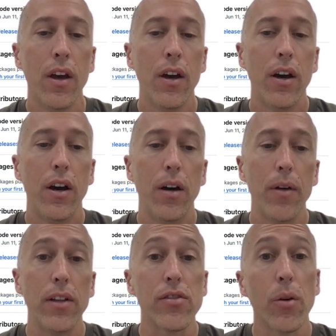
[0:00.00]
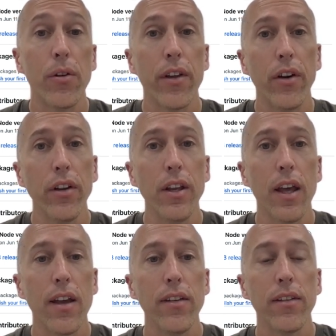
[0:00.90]
And so in the early
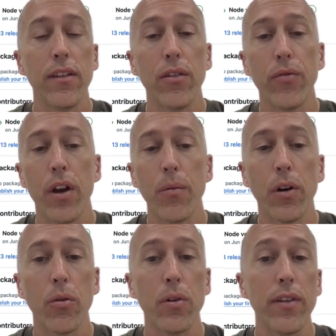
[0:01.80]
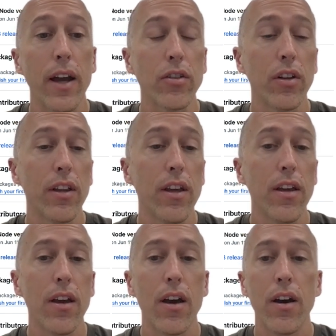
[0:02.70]
days, this framework was
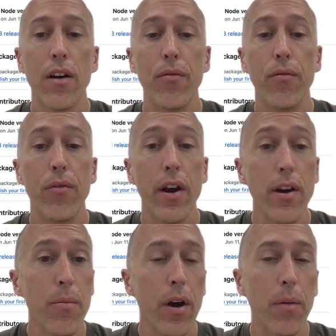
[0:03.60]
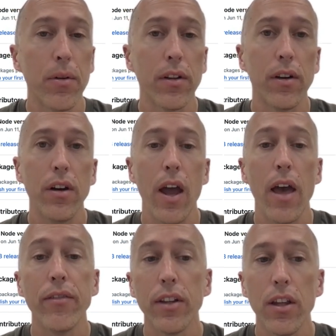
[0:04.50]
actually very popular,
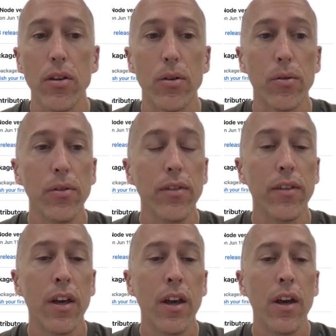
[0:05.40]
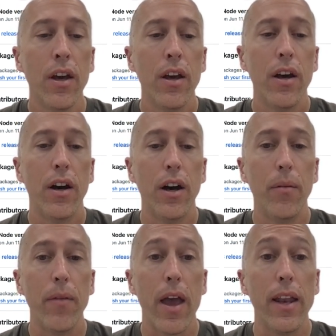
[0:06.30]
heavily used,
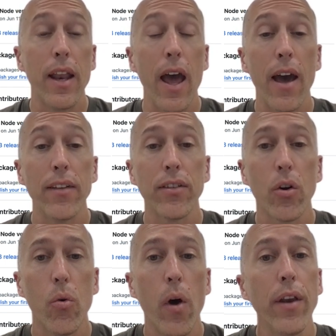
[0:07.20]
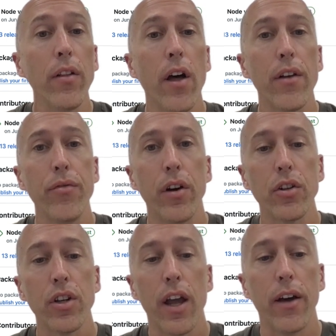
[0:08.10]
and it has quite a lot of
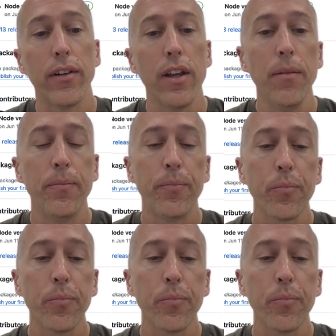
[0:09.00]
functionality.